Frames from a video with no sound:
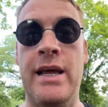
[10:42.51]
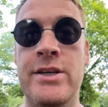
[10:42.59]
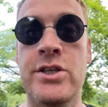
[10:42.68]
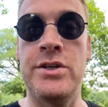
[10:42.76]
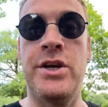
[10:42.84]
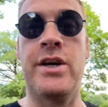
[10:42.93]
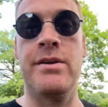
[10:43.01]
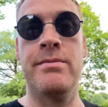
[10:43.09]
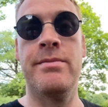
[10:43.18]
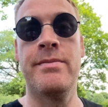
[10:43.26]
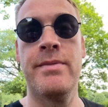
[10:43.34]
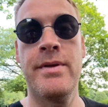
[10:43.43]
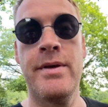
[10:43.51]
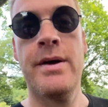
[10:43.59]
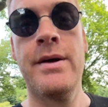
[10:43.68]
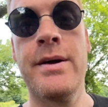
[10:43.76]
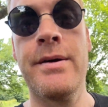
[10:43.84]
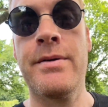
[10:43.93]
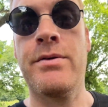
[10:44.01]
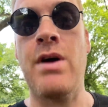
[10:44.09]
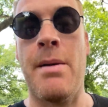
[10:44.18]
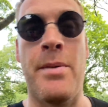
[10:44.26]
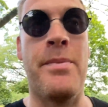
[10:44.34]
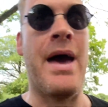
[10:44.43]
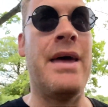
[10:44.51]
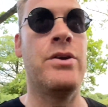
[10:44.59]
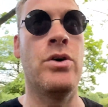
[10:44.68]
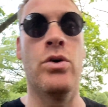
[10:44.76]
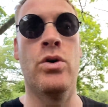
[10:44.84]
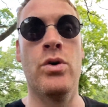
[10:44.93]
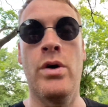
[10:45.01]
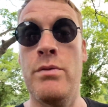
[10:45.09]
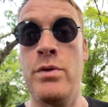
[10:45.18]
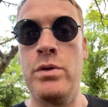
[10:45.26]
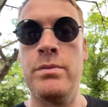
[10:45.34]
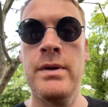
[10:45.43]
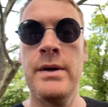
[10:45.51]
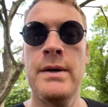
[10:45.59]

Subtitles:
so you can grab a bed or a room.